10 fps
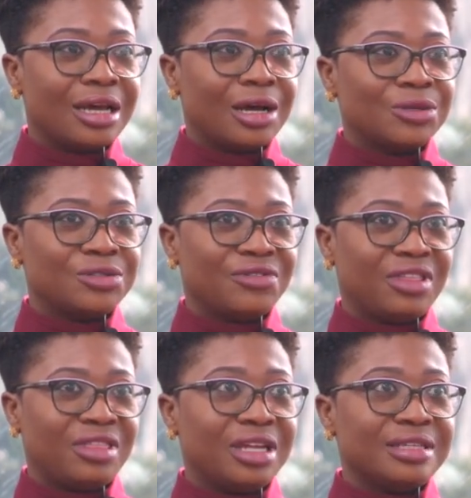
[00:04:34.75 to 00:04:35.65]
Out of the
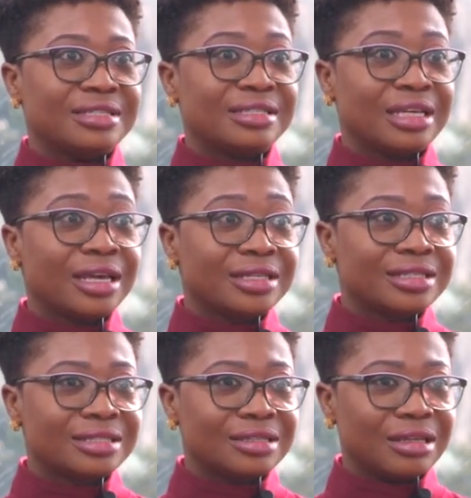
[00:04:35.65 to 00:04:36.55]

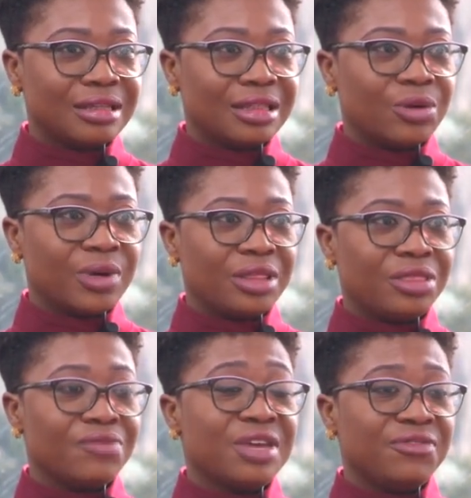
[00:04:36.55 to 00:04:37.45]
36, there were
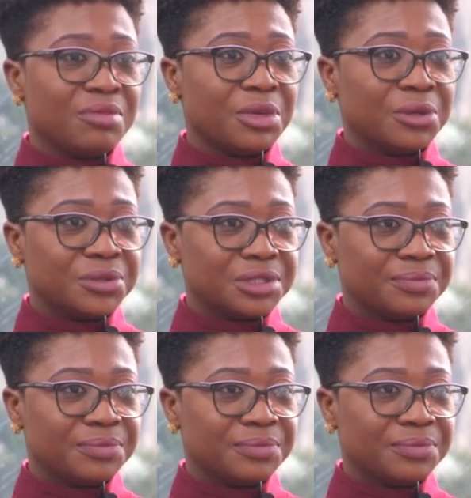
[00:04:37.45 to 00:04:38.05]
three females.